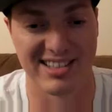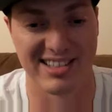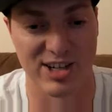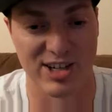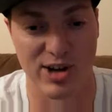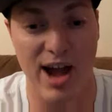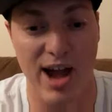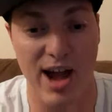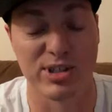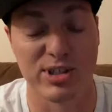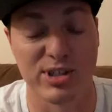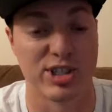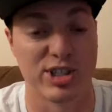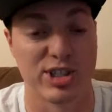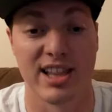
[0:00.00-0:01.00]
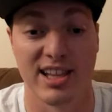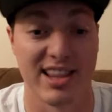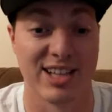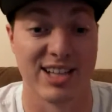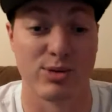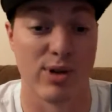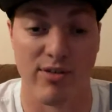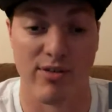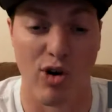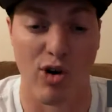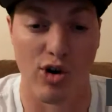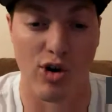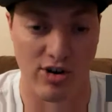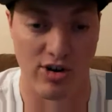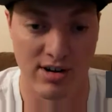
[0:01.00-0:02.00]
Actually, I was just saying that's what I've
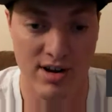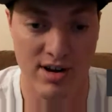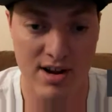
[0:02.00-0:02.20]
heard.